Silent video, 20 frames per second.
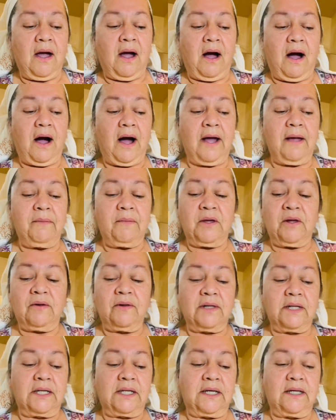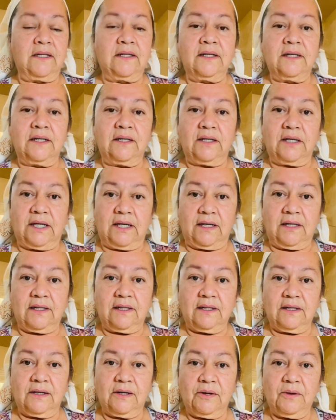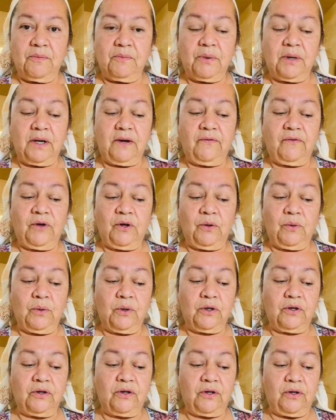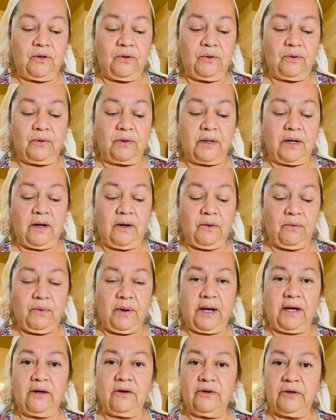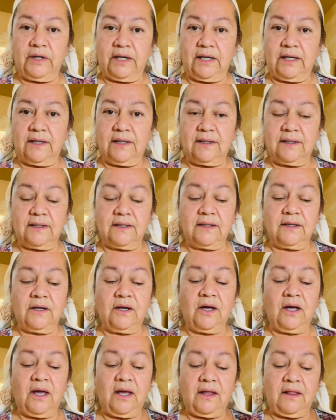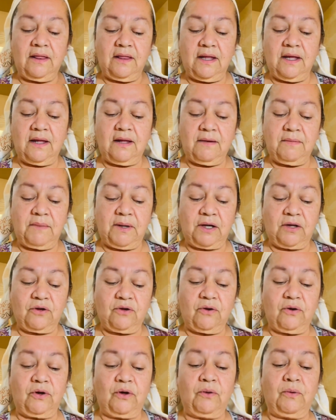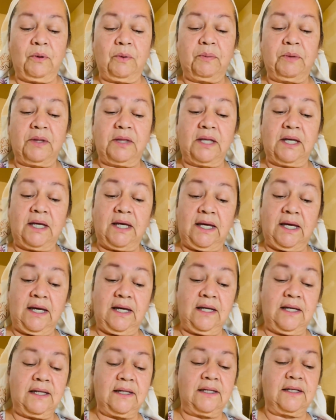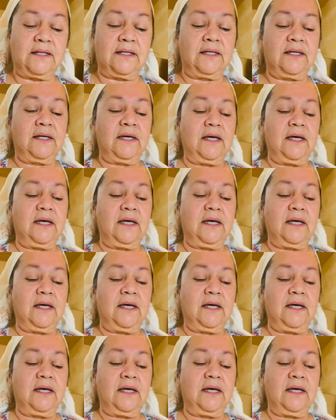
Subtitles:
I'm using instant yeast, but if you were to use regular yeast in this mixture, you would put the yeast